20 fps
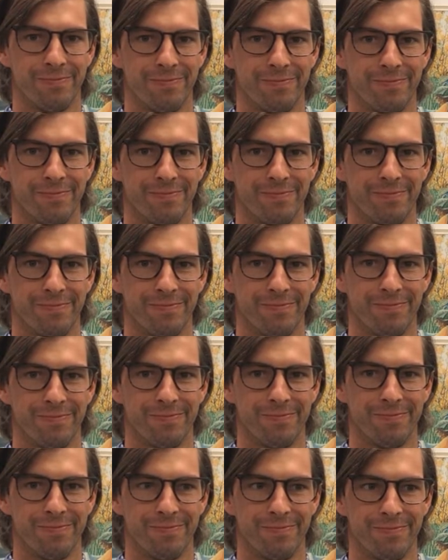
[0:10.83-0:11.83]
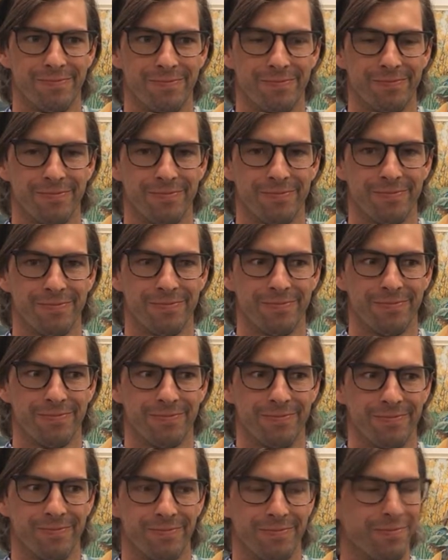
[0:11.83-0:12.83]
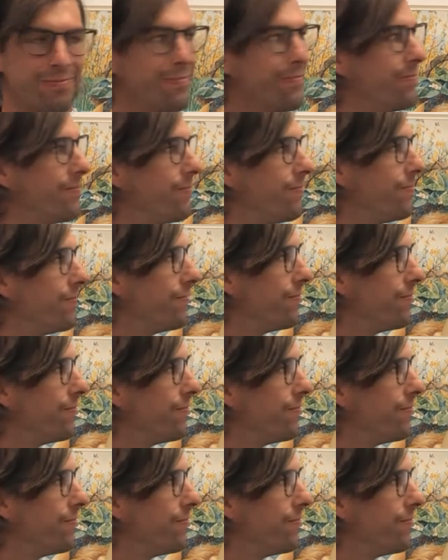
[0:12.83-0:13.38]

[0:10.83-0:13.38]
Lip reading: (not speaking)